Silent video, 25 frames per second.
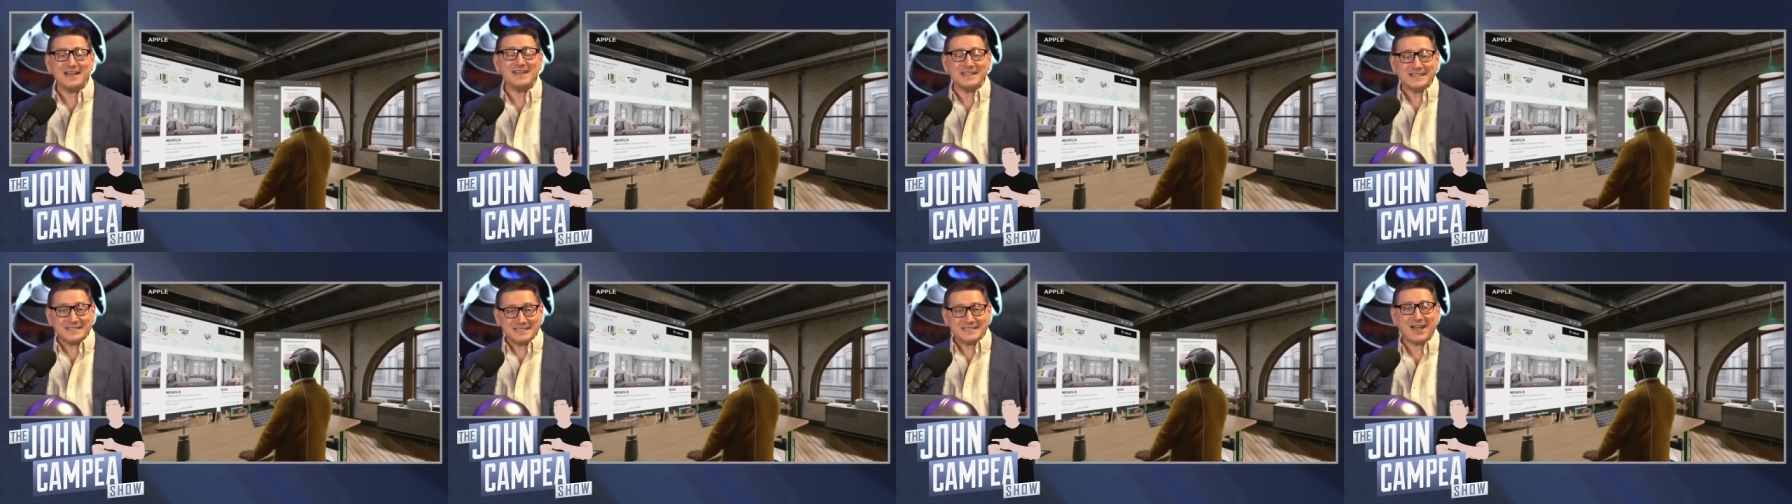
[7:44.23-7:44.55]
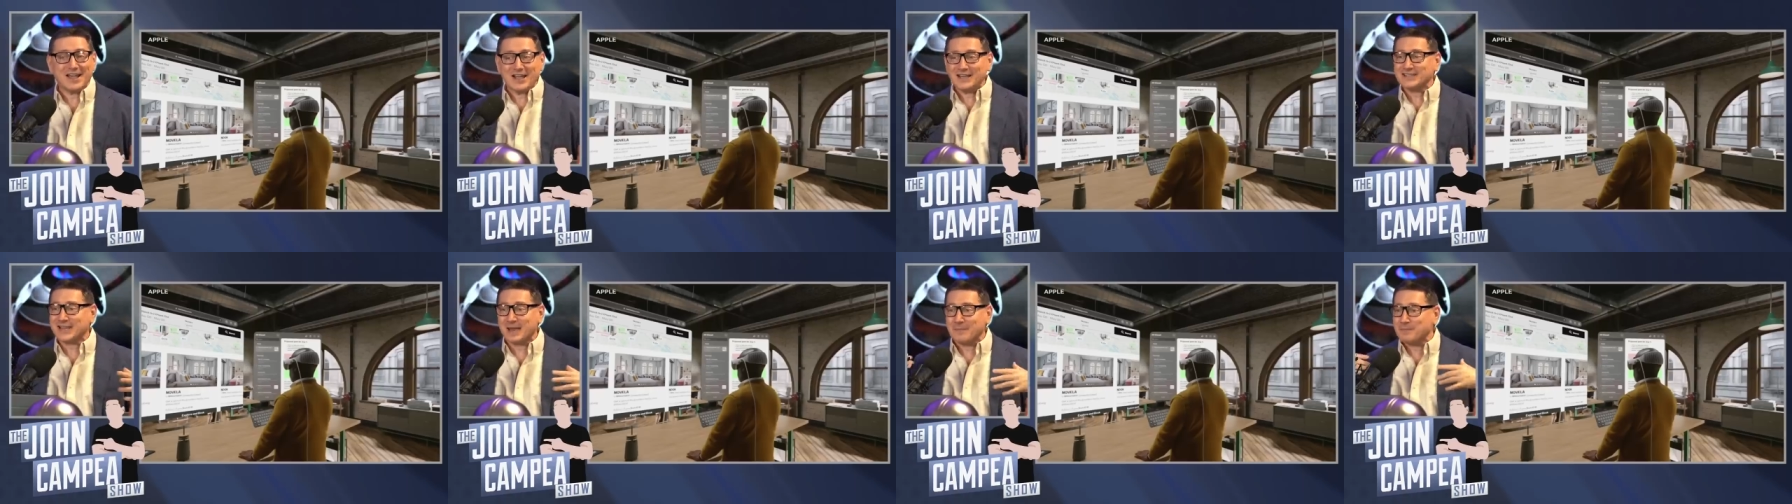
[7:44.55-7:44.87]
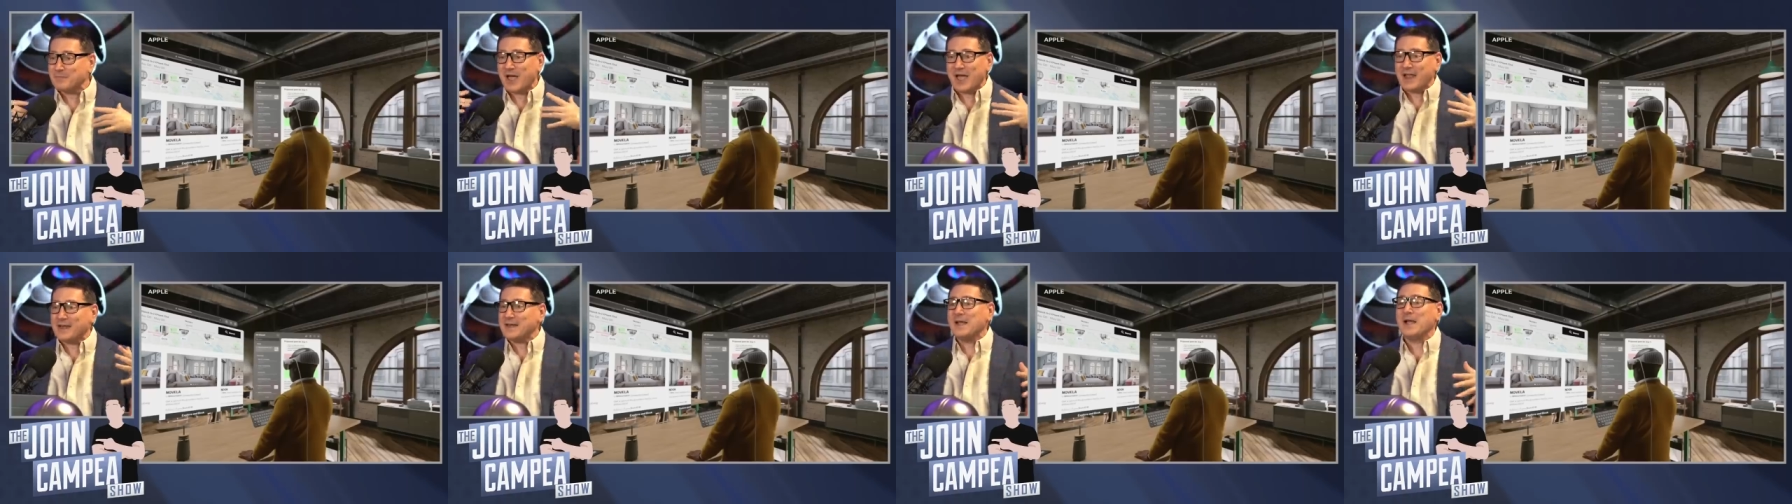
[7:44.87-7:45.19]
It does. I'm
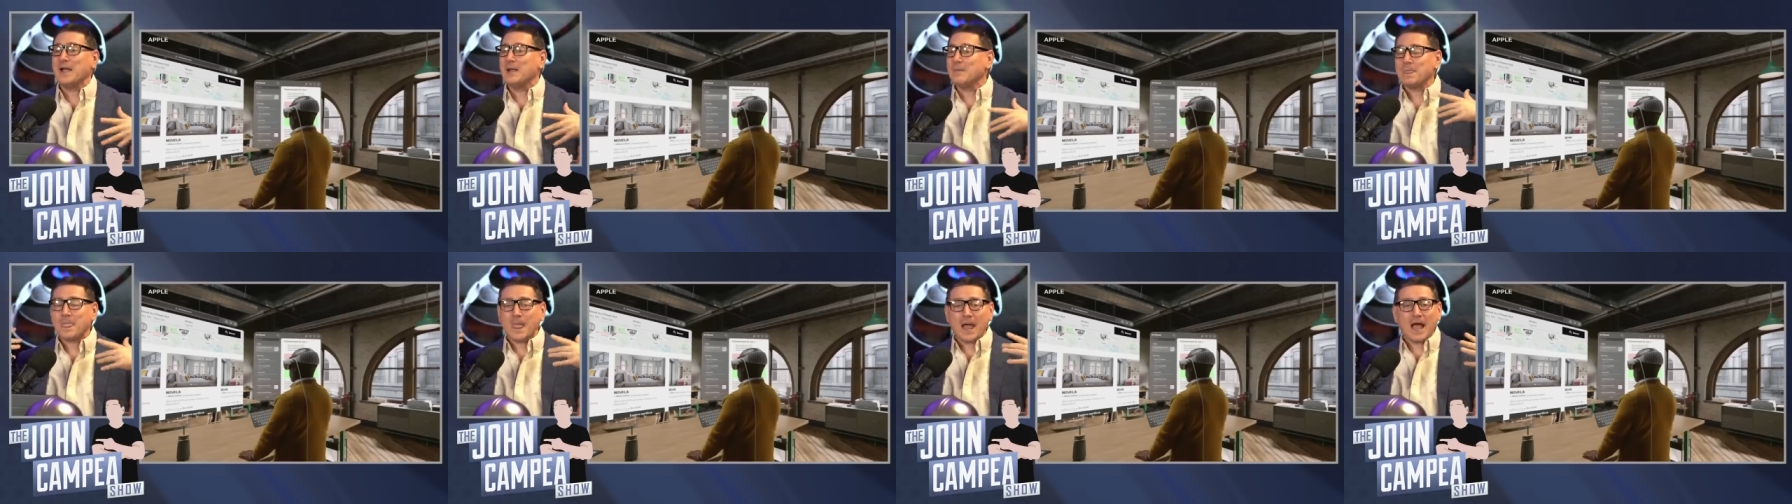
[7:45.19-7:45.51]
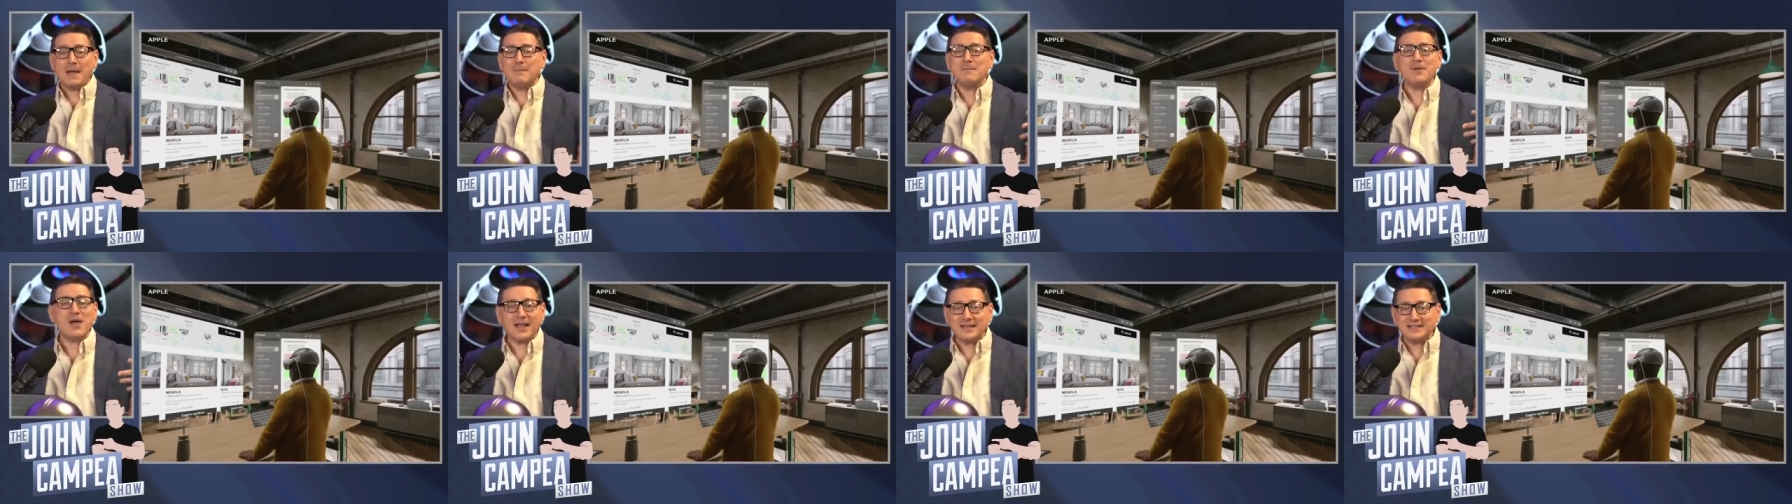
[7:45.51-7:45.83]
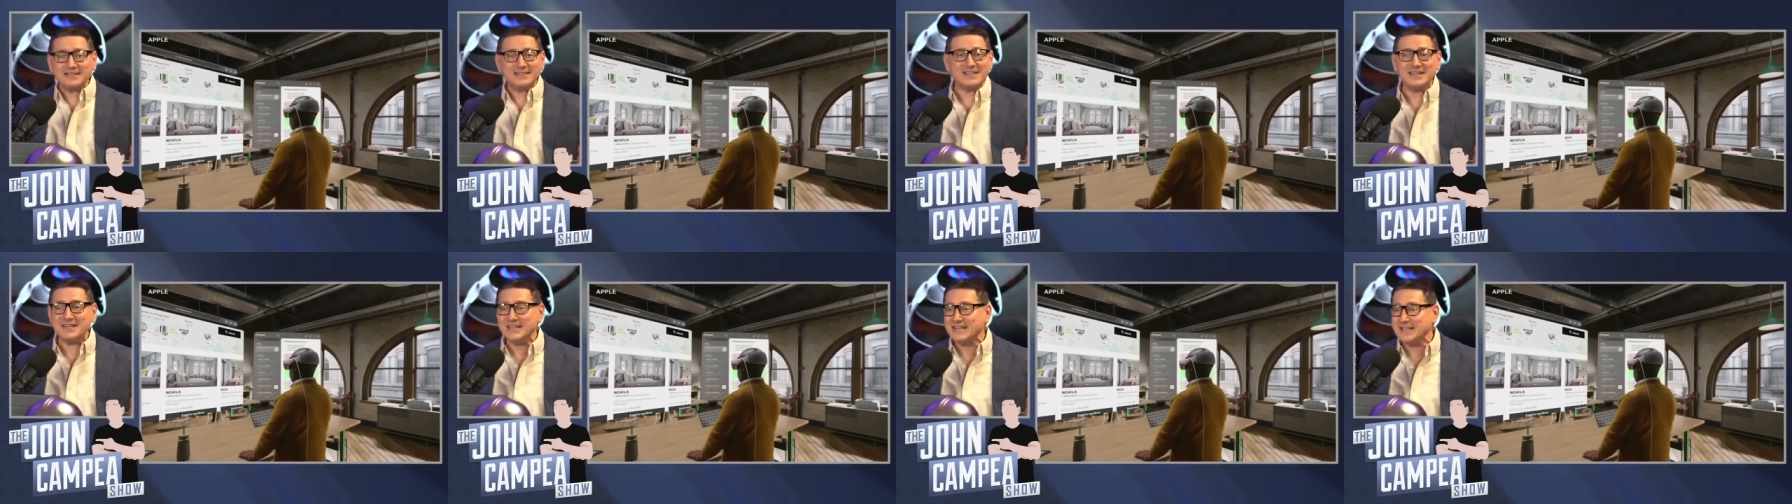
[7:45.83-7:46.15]
not sitting